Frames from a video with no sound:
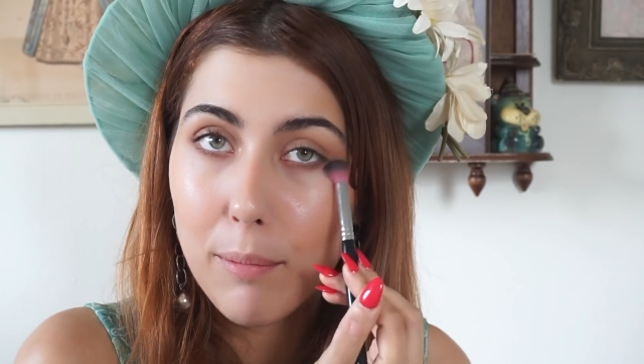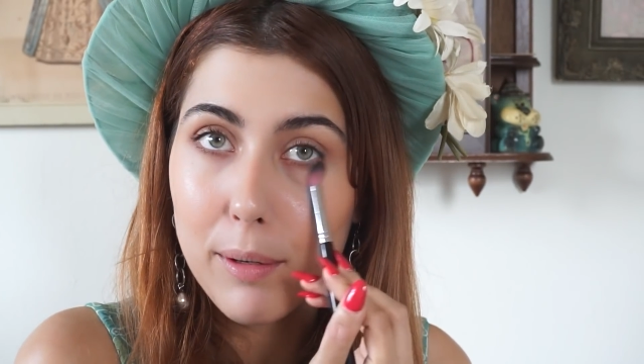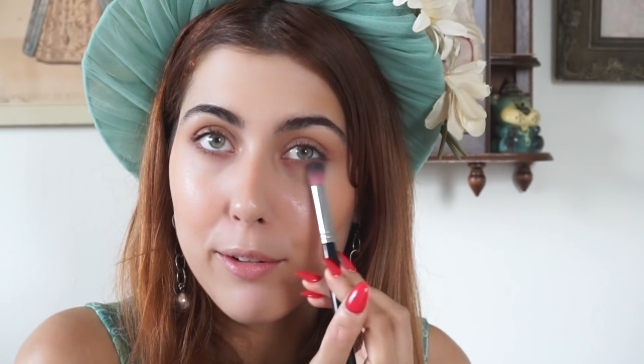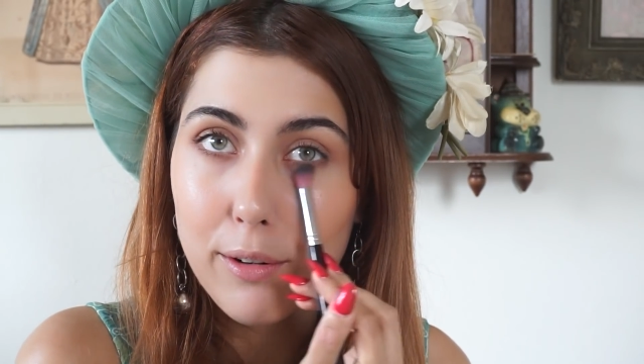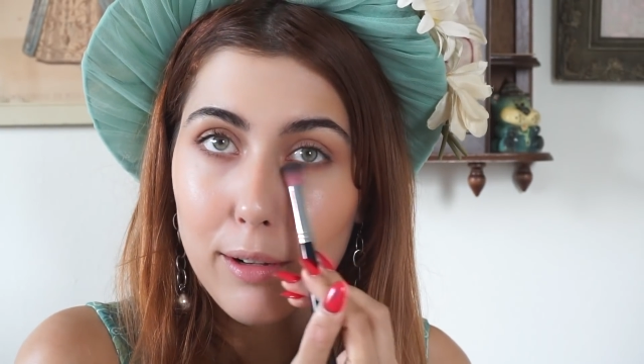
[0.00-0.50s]
I've
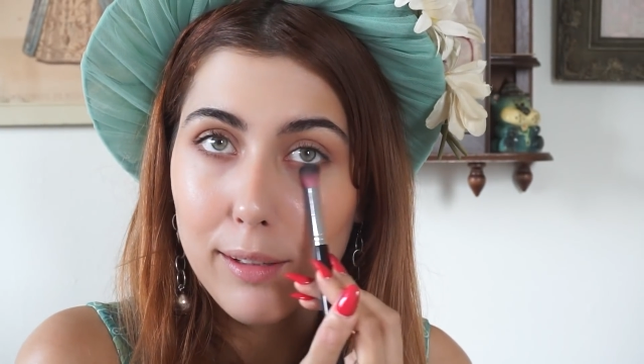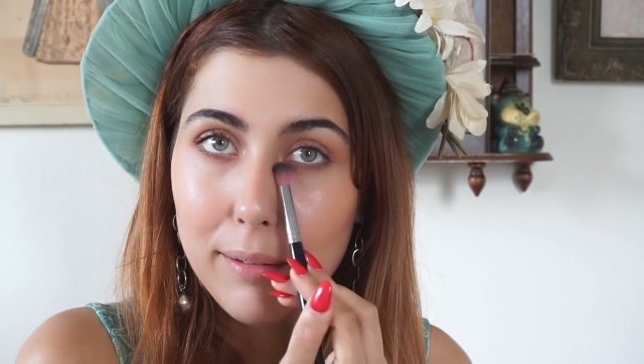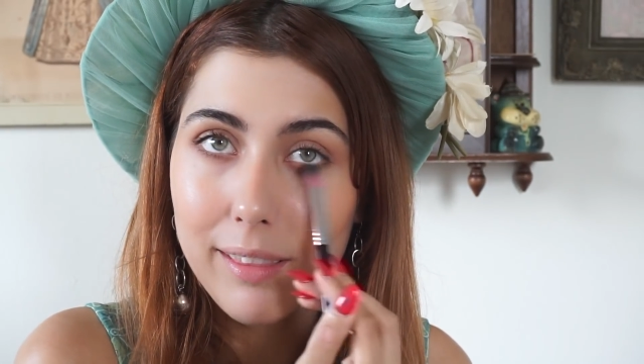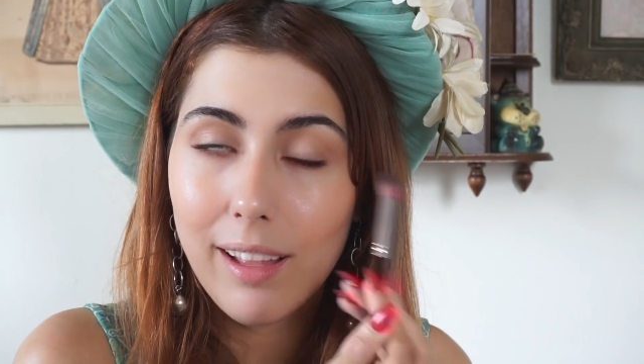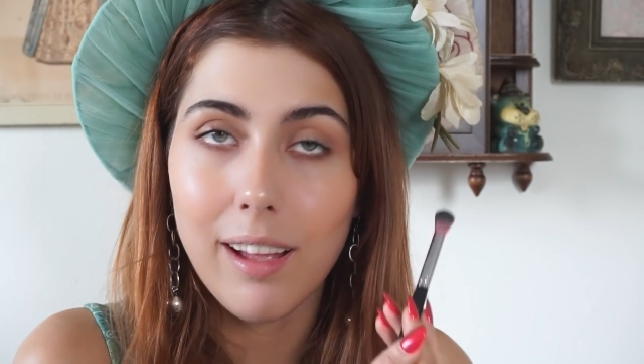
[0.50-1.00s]
been
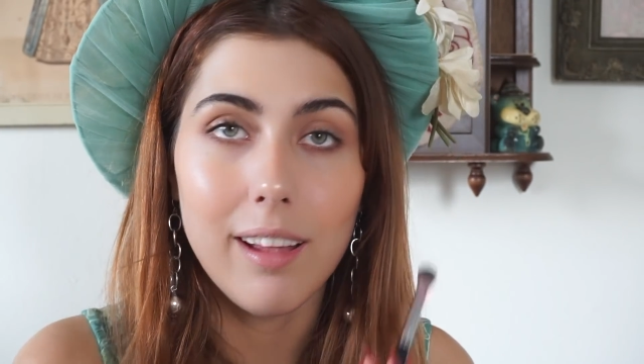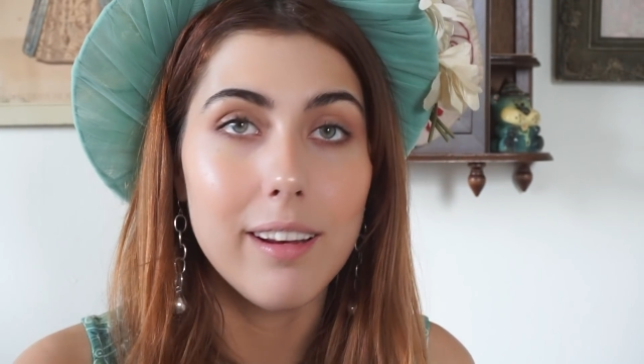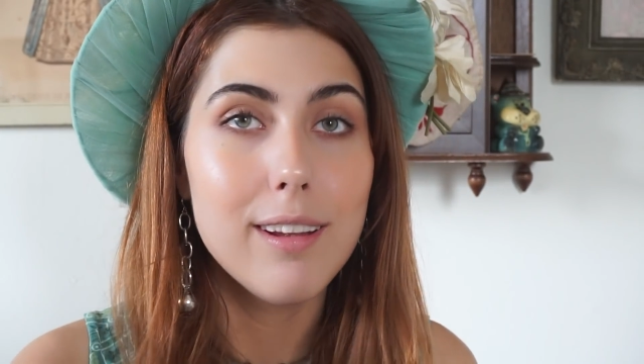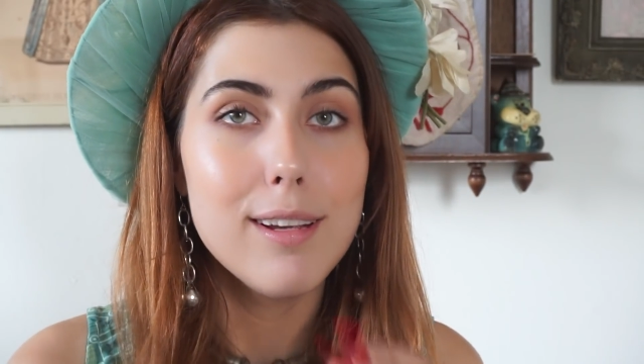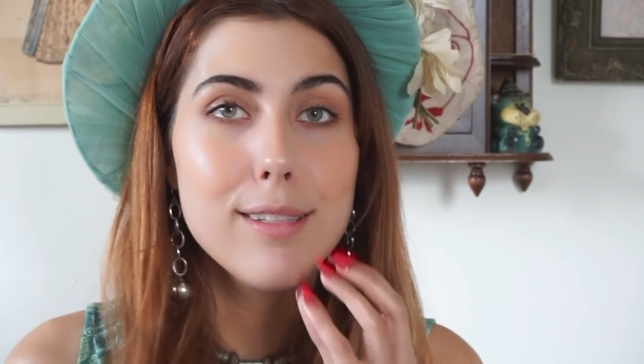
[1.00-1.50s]
struggling with
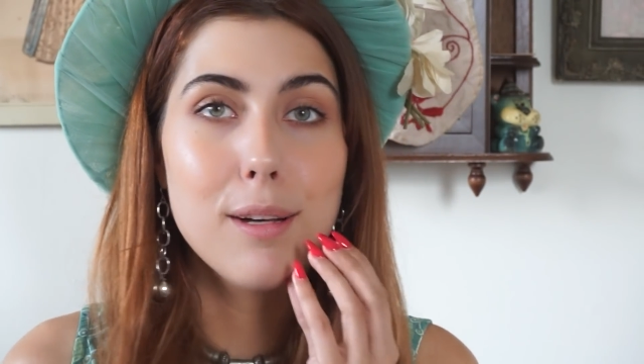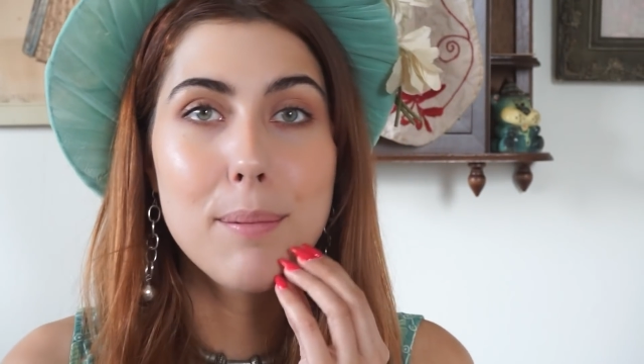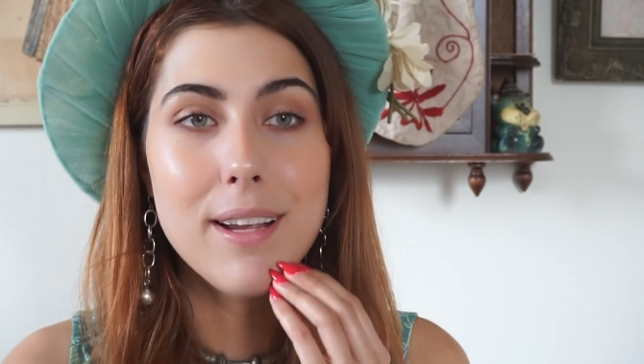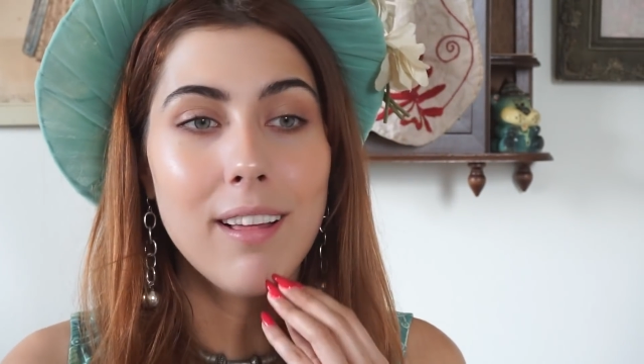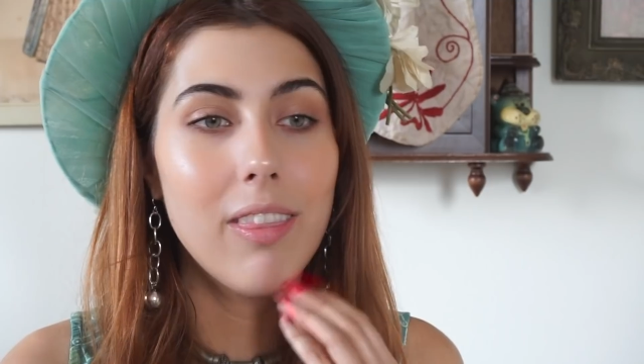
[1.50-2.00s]
that. So
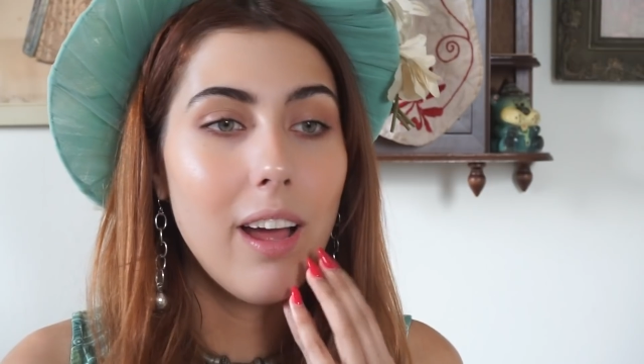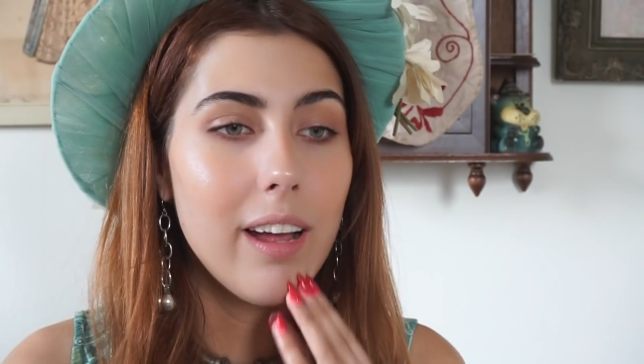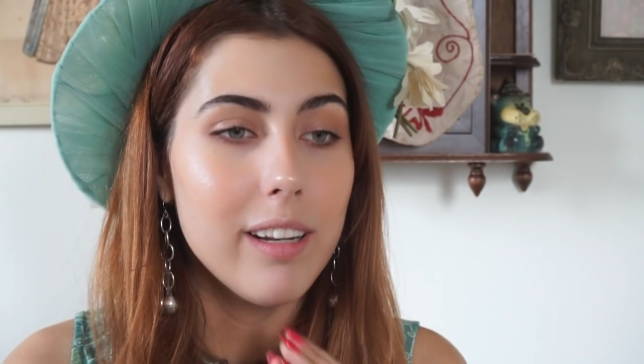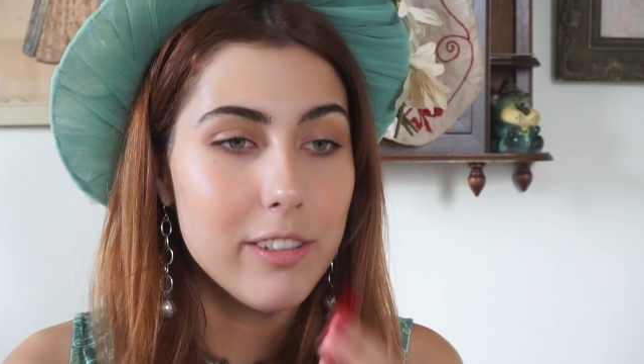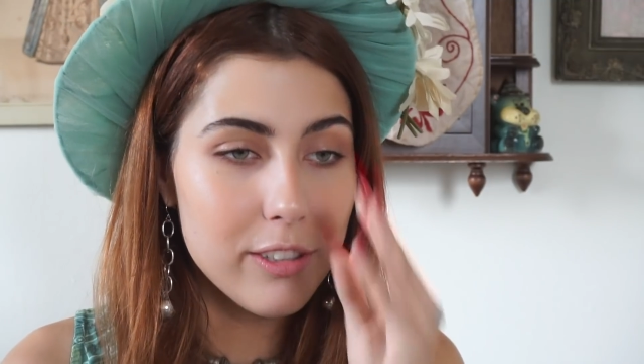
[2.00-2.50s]
beyond
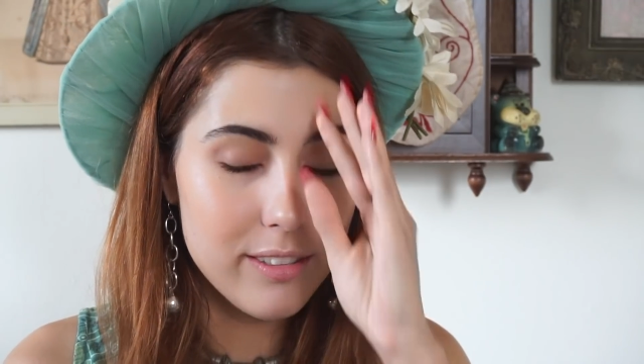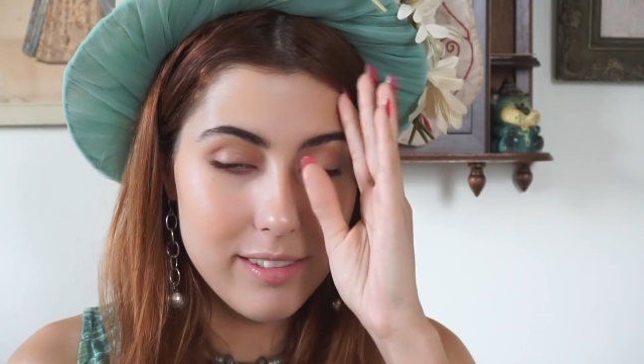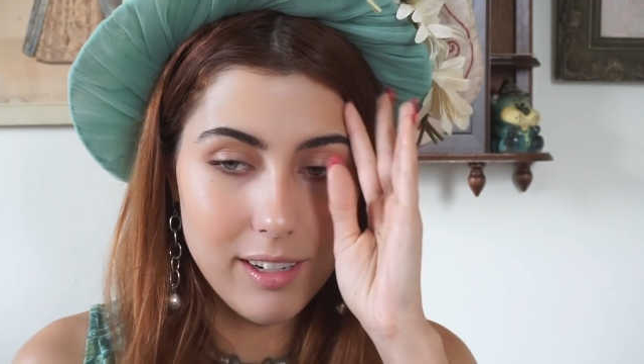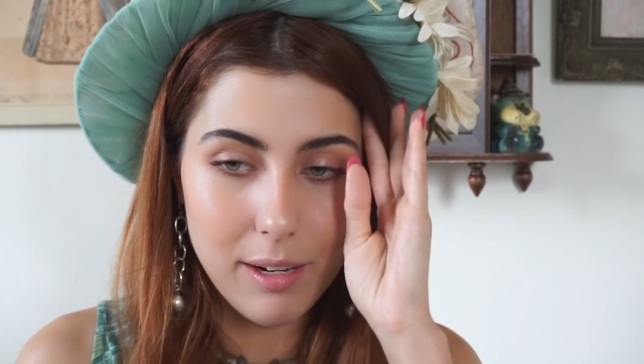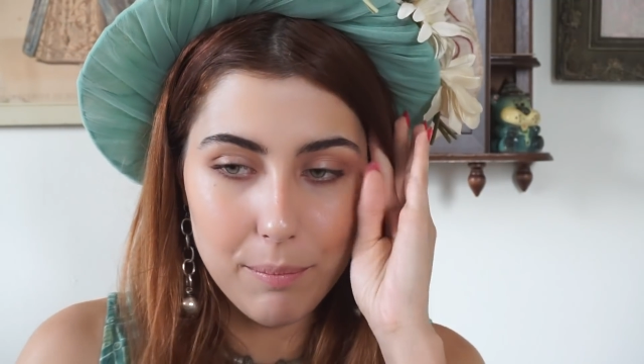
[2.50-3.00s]
that, it's just,